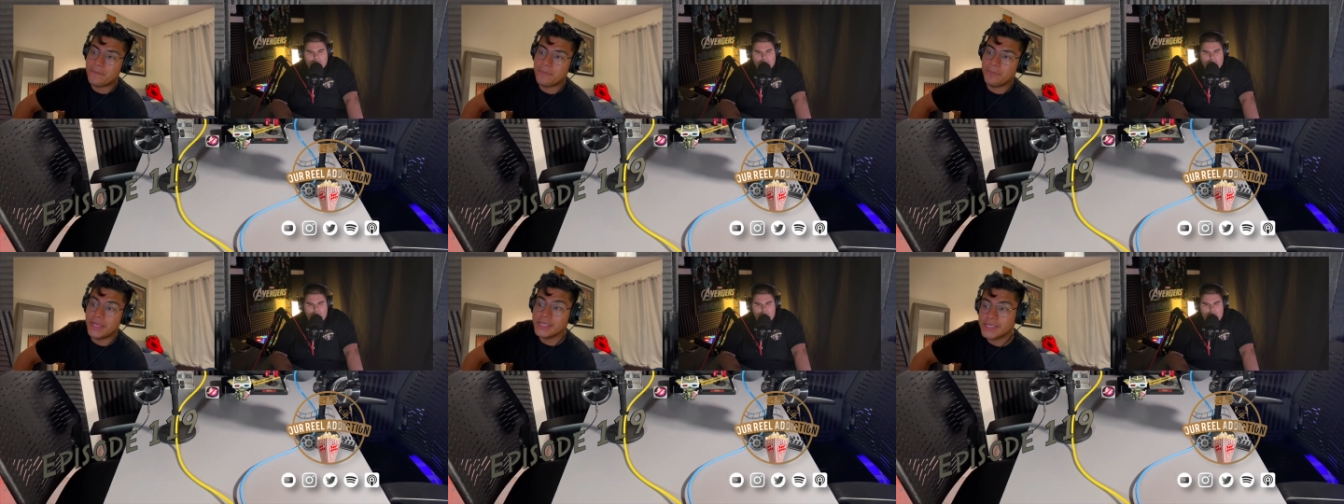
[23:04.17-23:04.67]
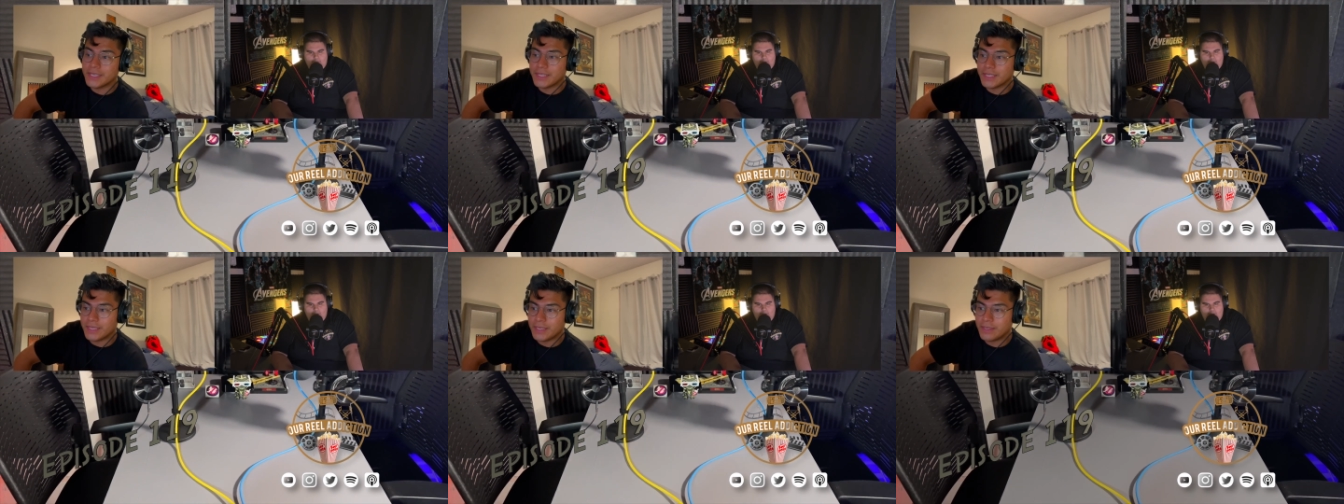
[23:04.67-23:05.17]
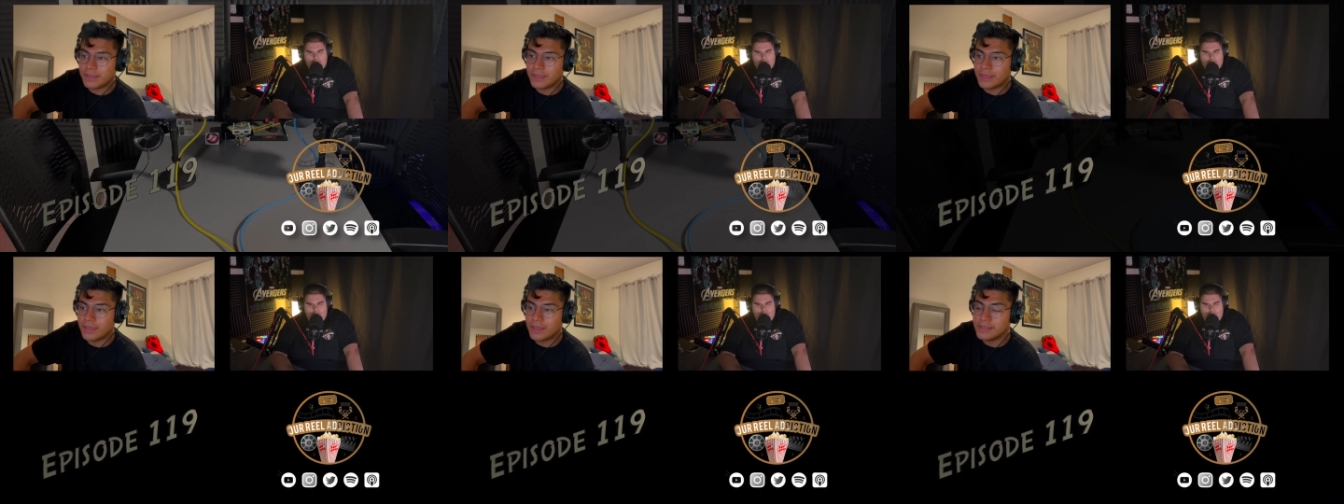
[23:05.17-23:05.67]
basically
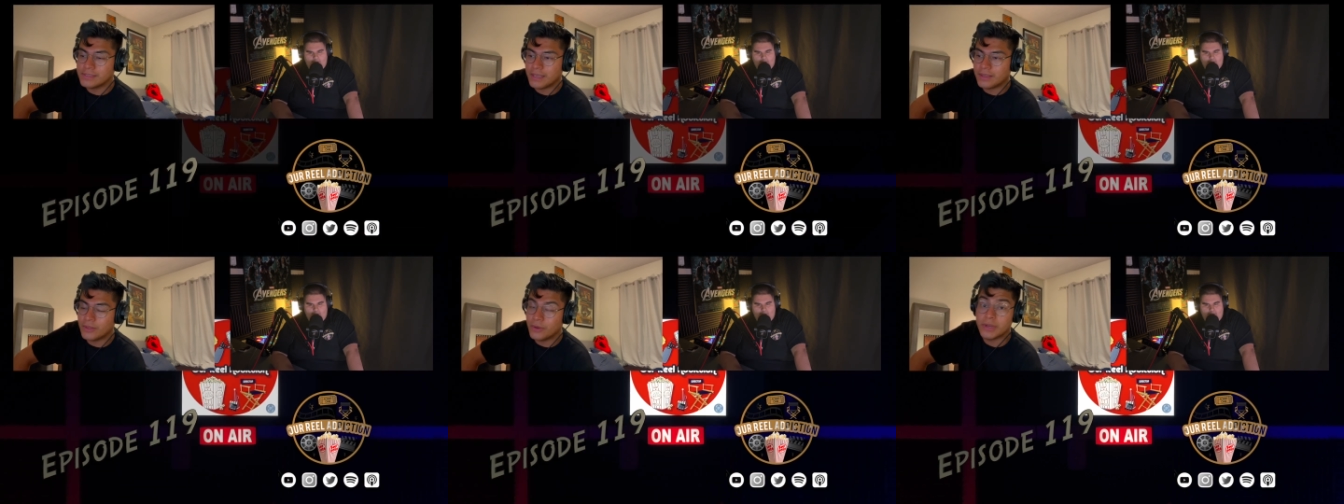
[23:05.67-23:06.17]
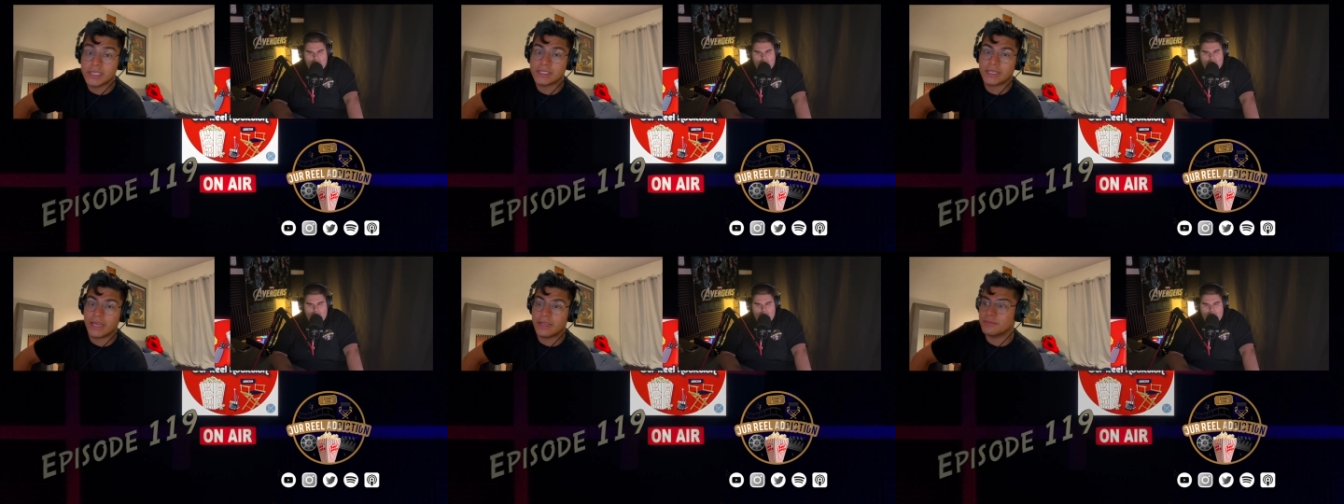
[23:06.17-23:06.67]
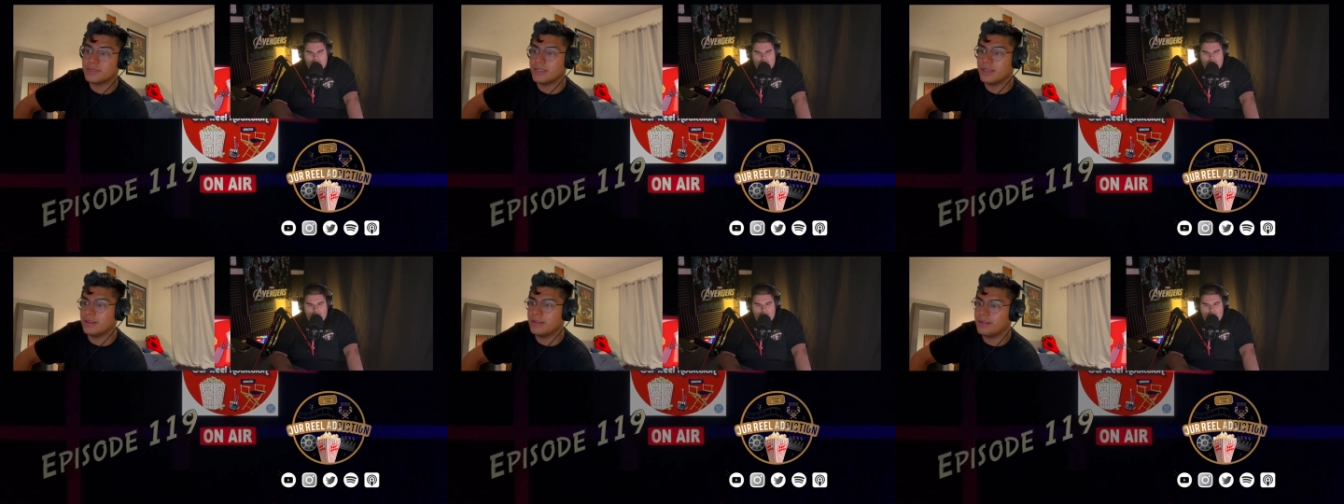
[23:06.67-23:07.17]
he is a clone, as Adam
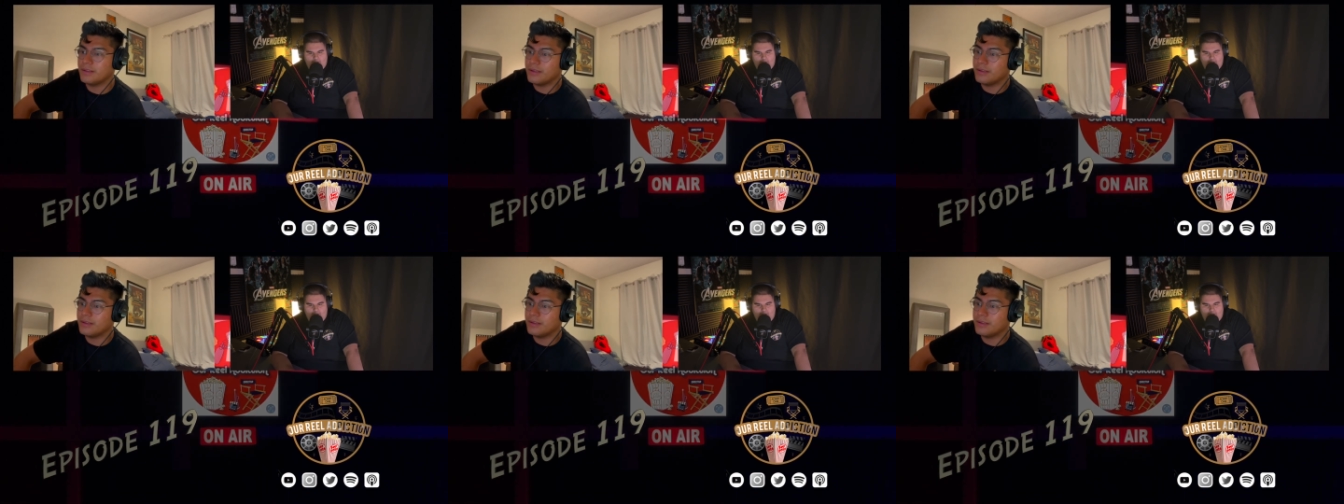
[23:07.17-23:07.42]
stated,